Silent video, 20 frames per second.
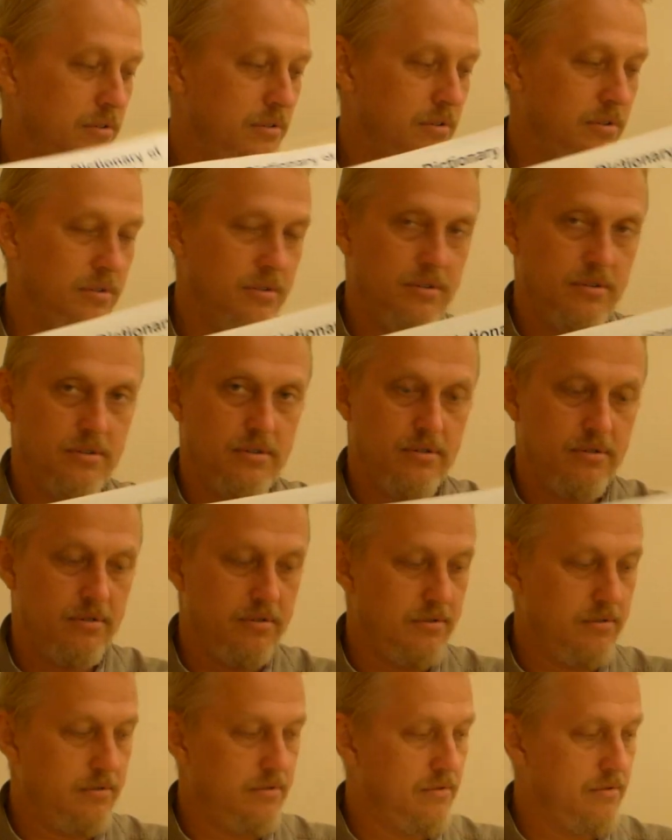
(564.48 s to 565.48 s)

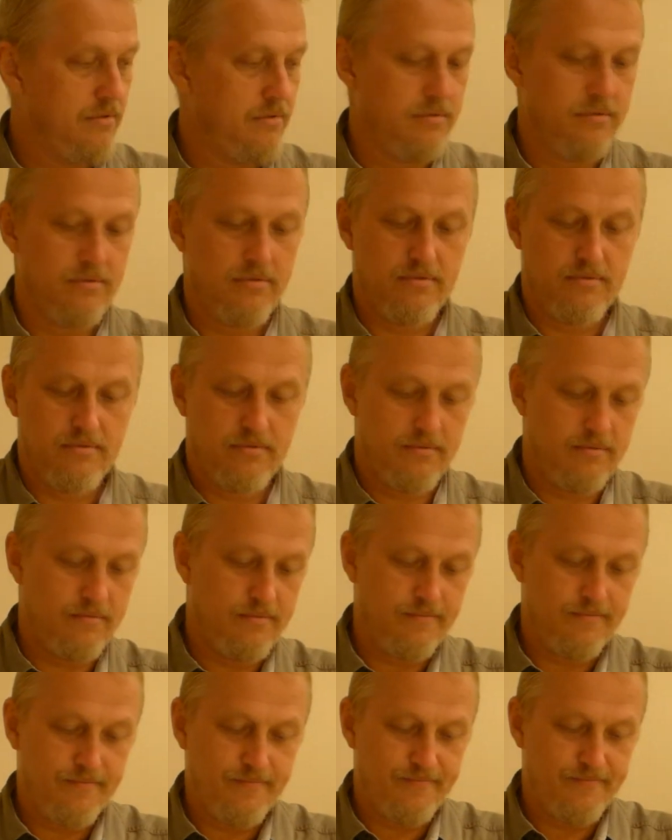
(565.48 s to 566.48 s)

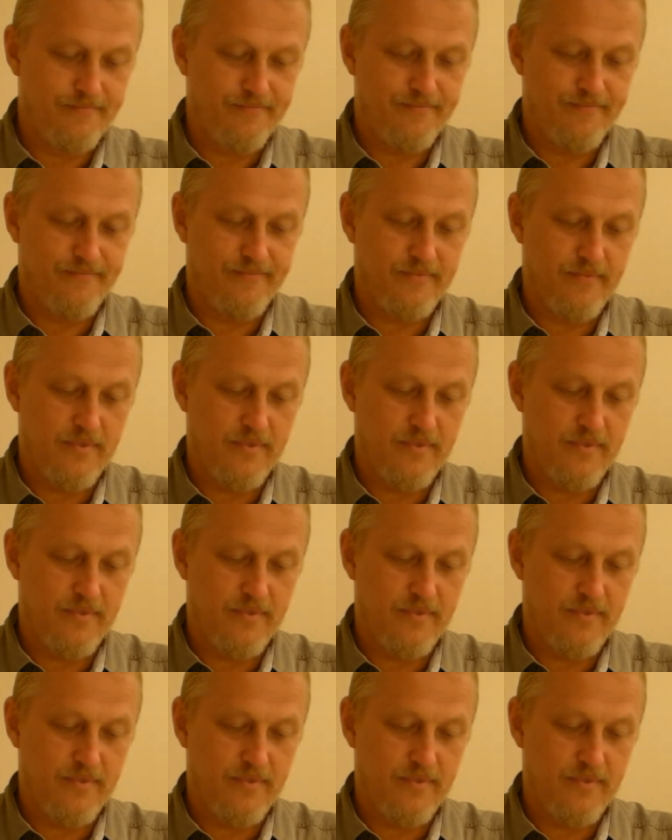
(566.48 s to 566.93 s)
(no one is talking)